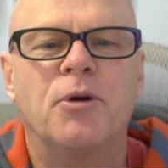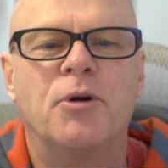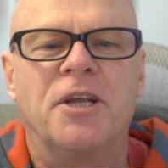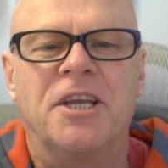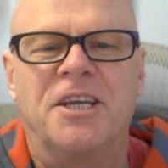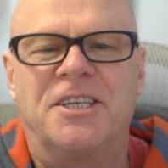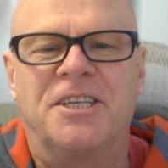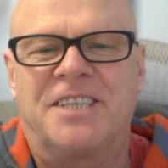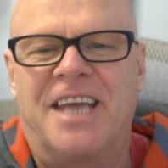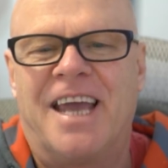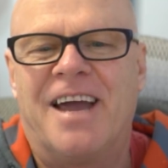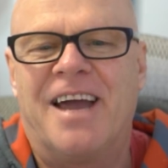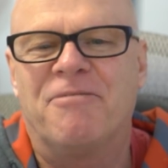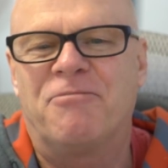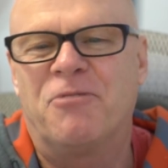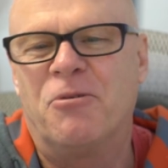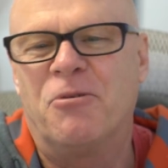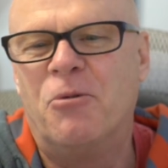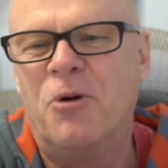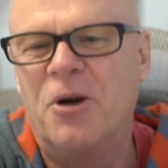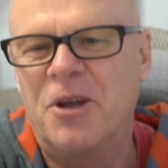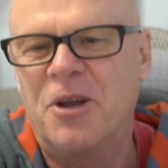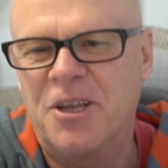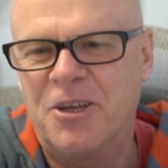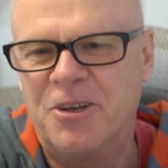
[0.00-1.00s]
putting you down
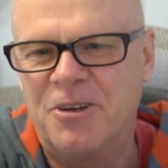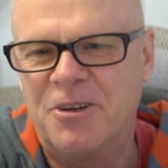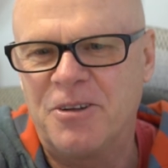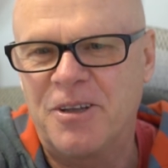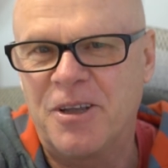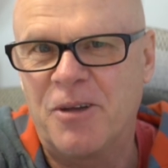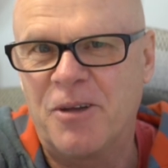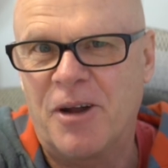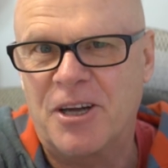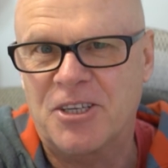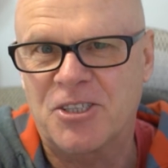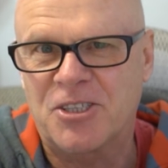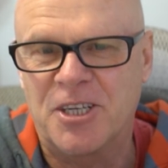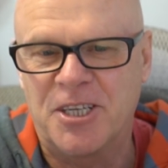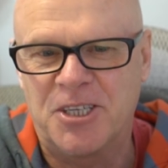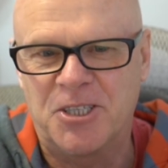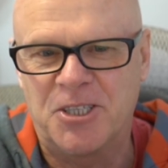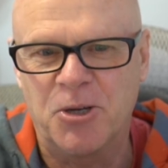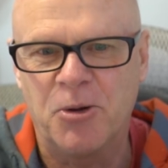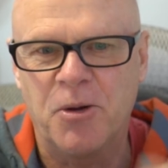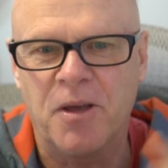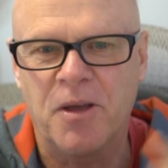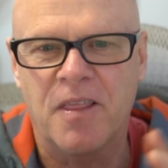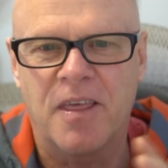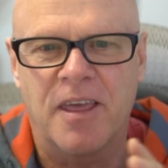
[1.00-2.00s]
for what you you're actually
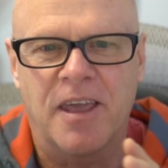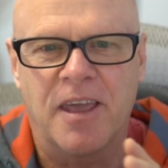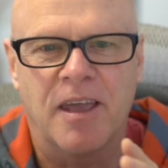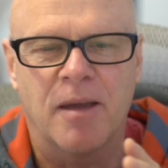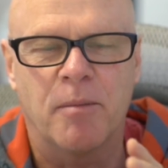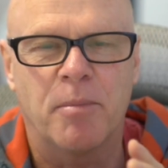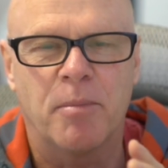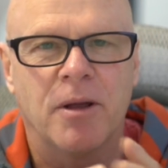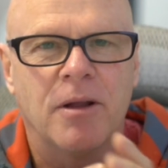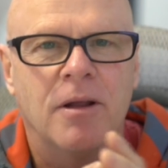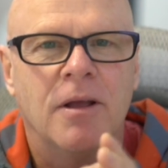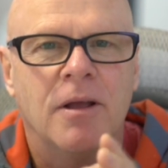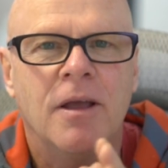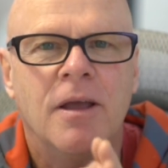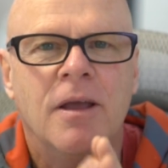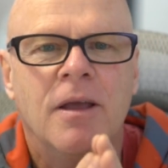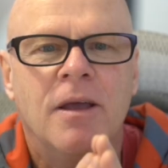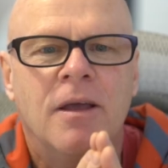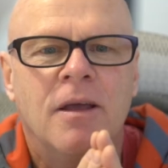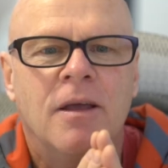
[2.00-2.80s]
doing here, but.